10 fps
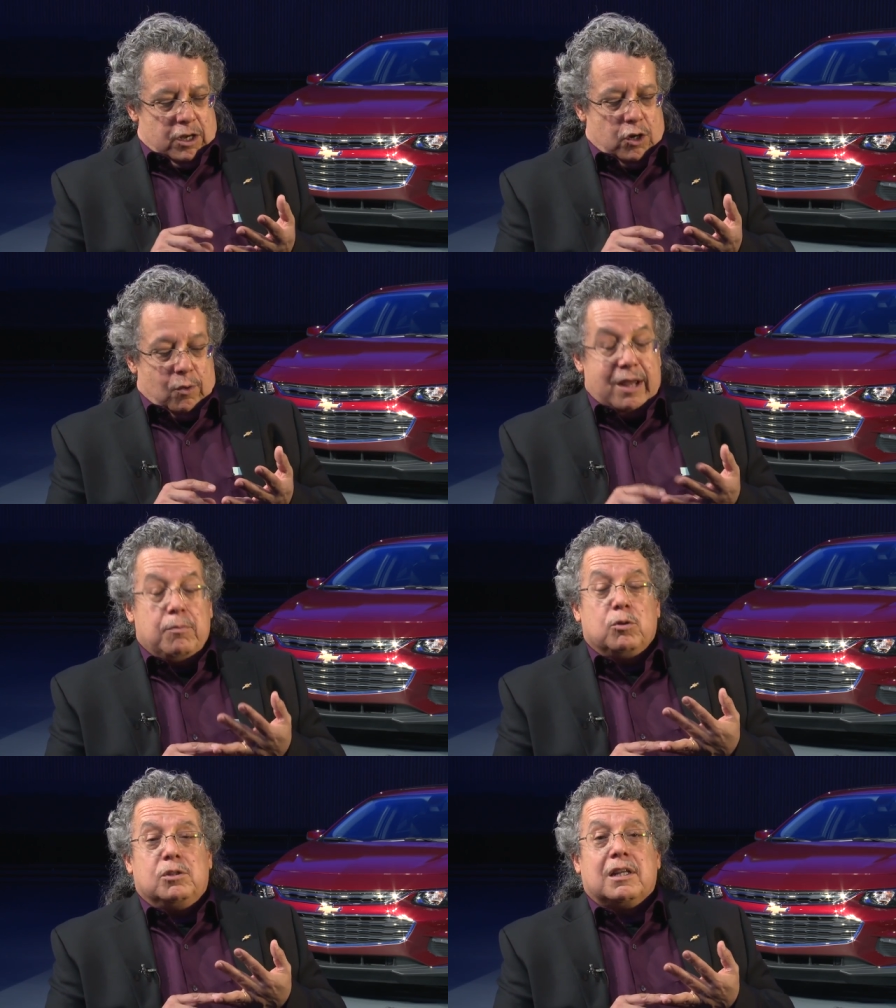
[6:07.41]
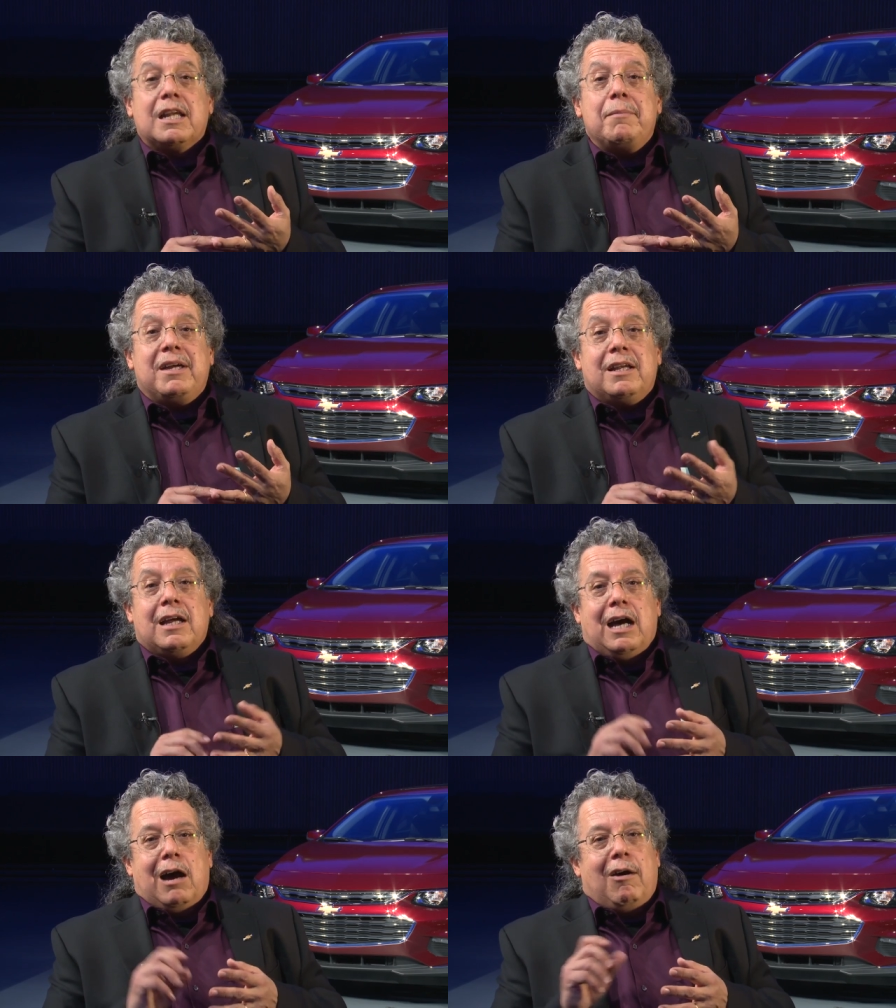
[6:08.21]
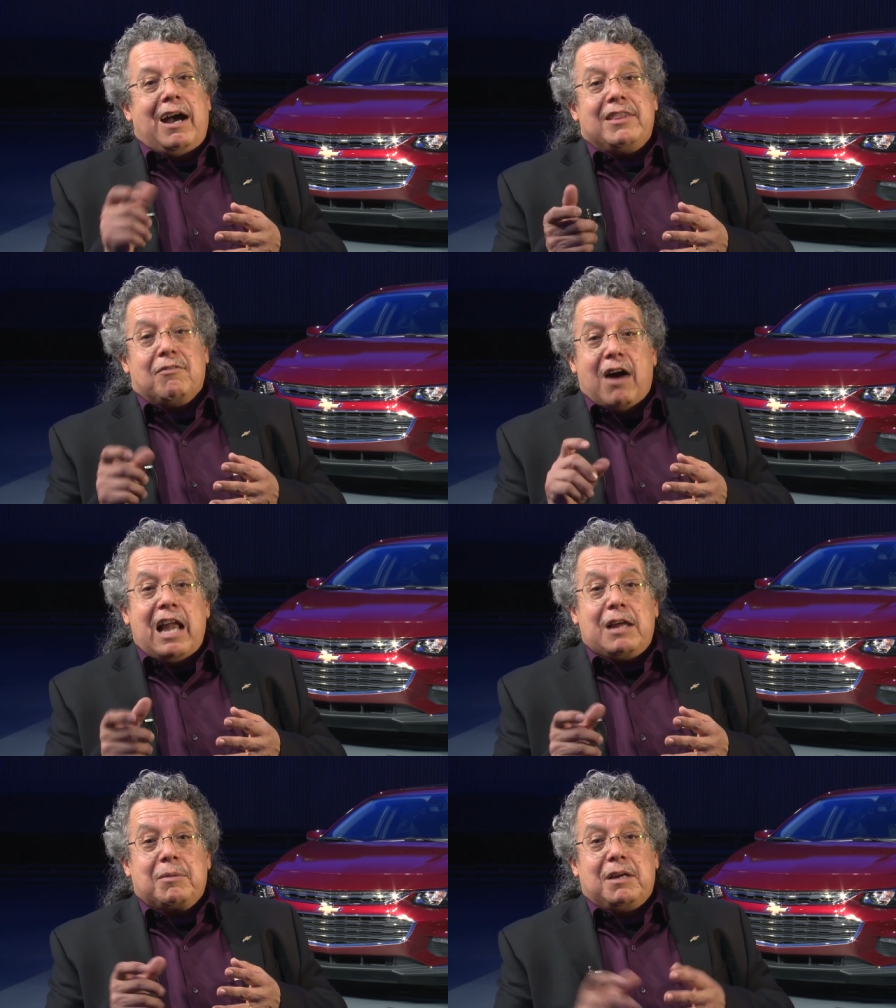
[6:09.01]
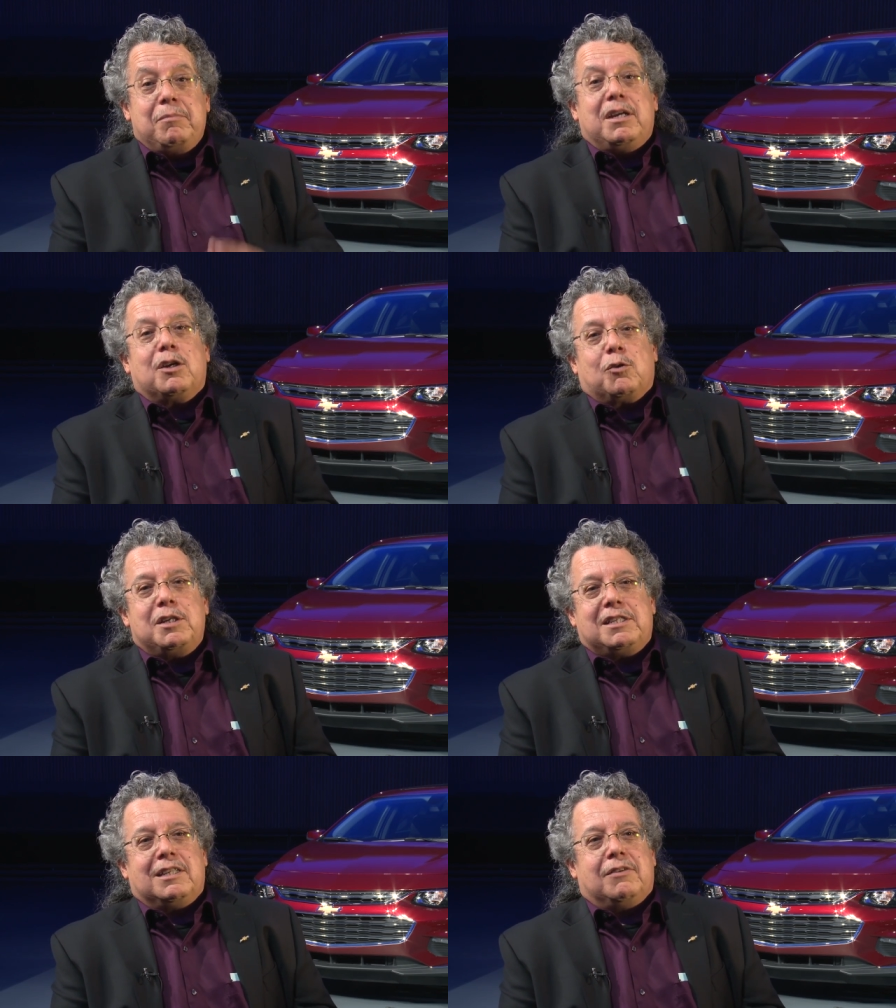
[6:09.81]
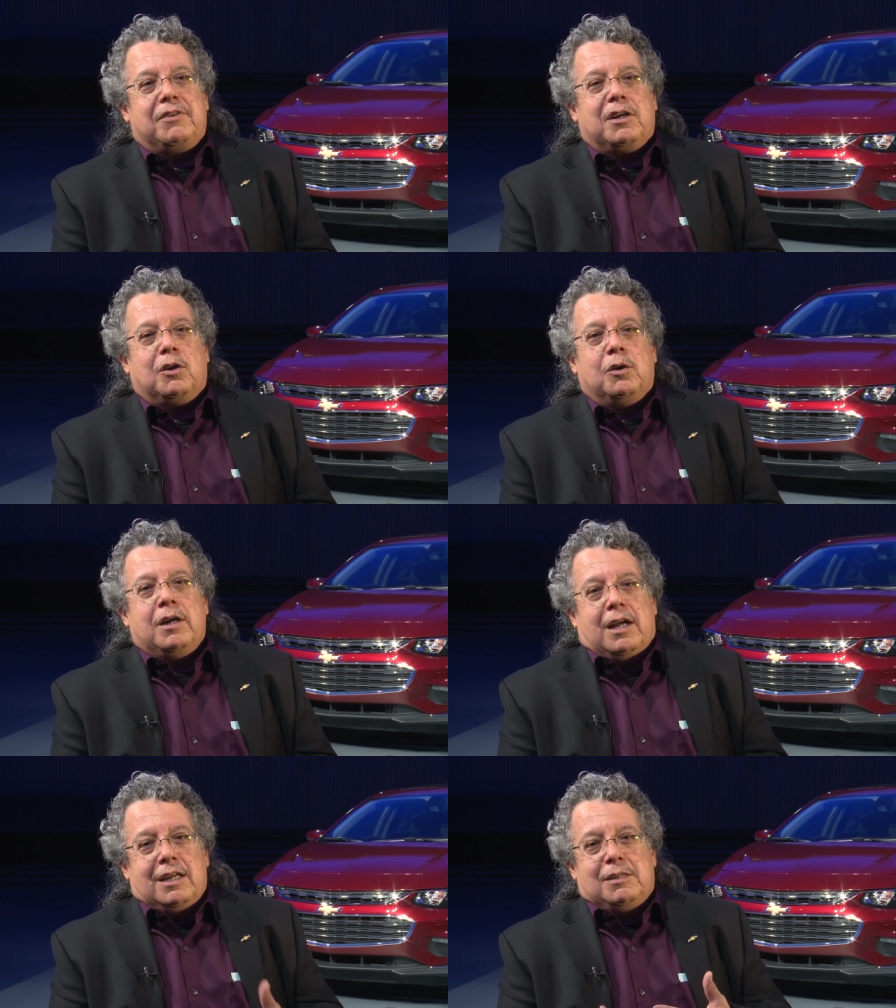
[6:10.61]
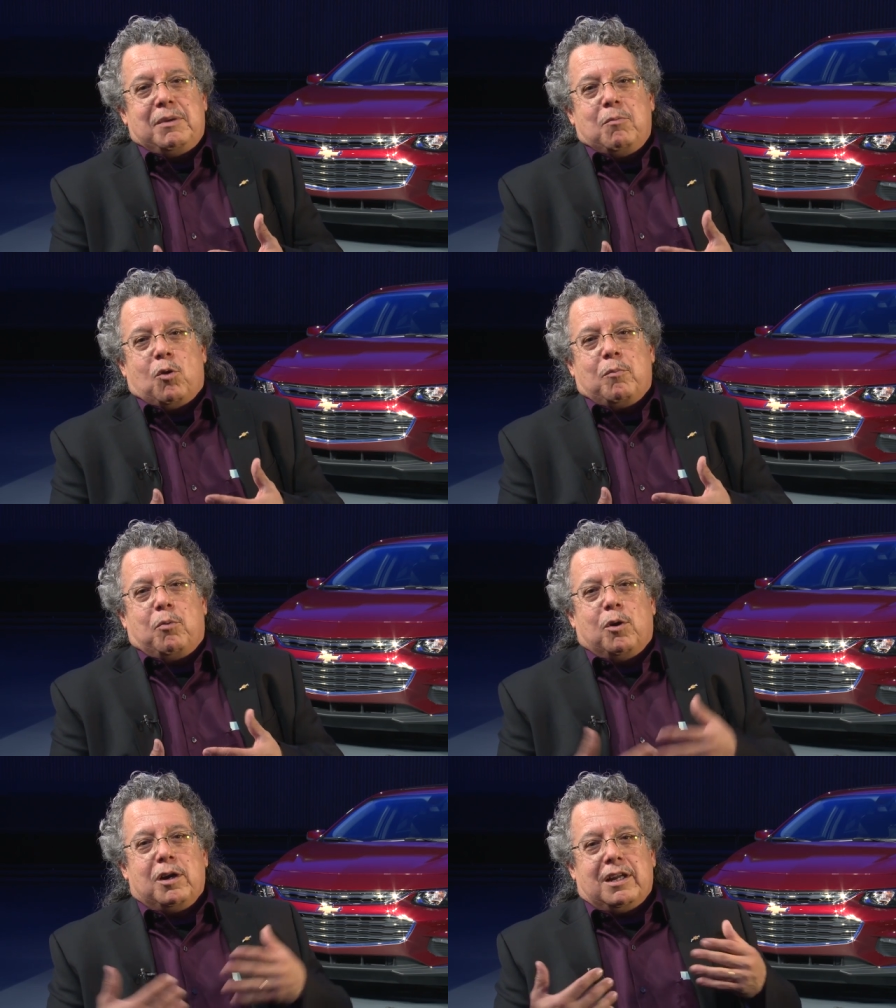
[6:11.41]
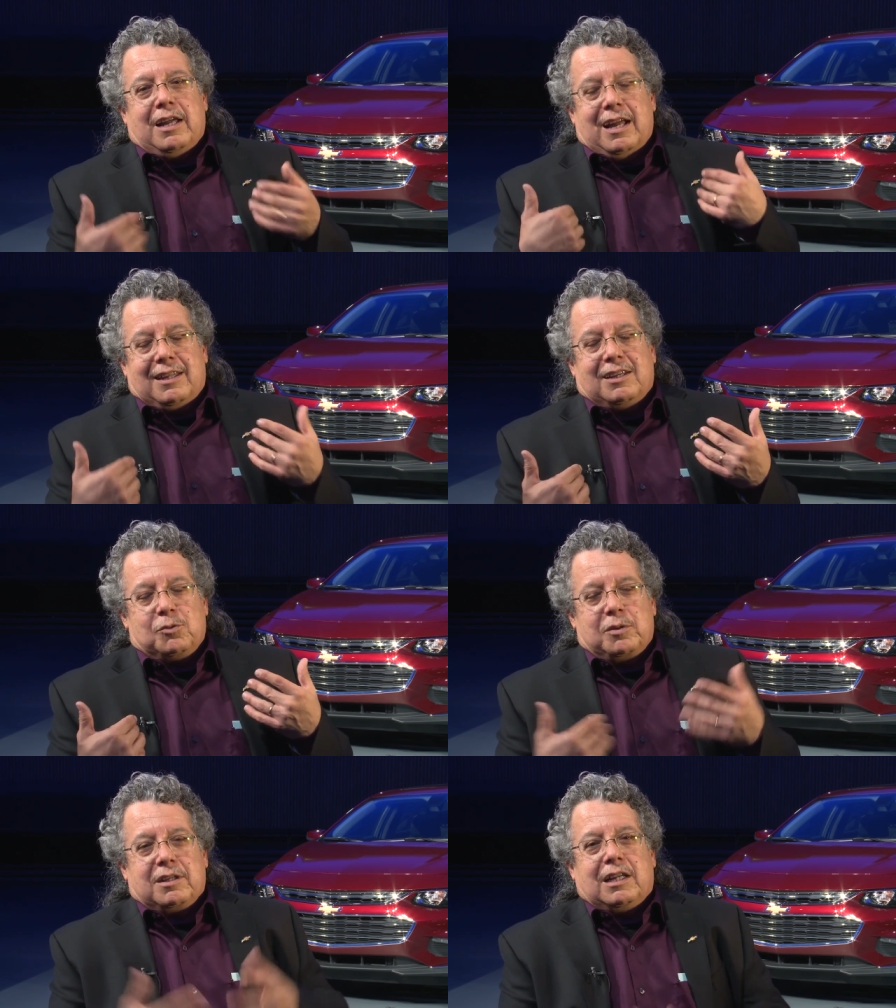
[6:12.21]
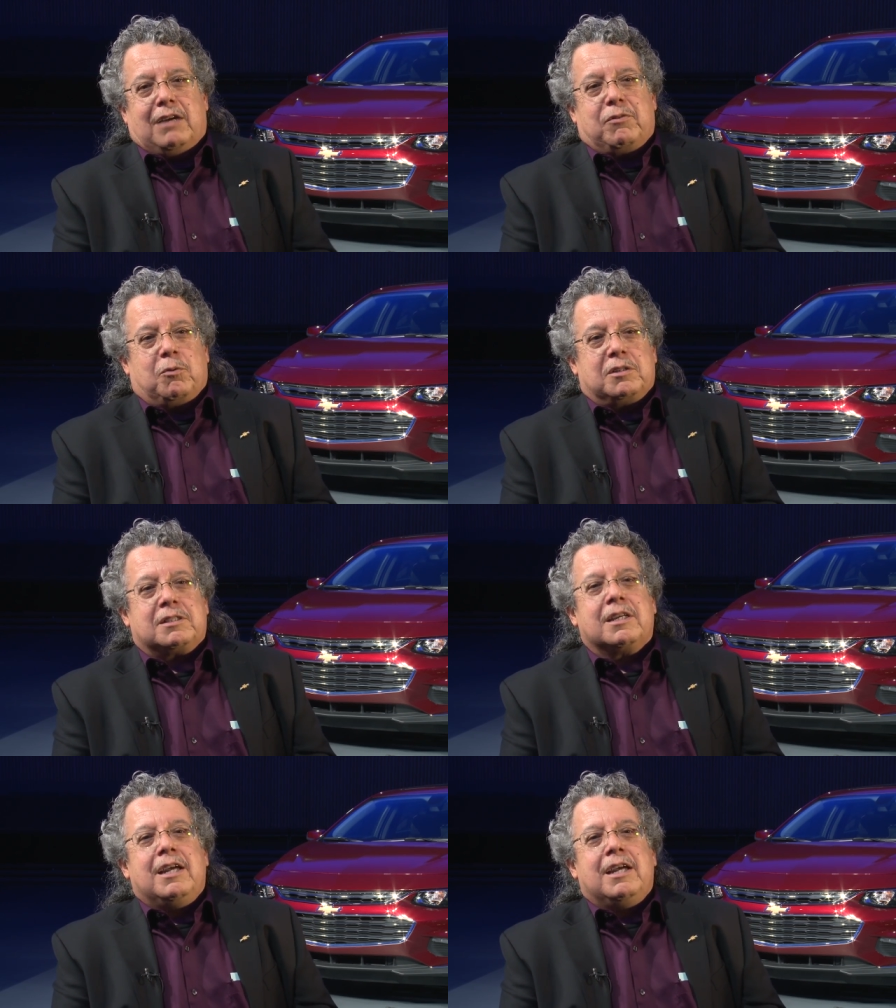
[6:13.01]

You're able to limit how high the volume can be increased in the vehicle, and to me more importantly, and I think it's one of the clever ones,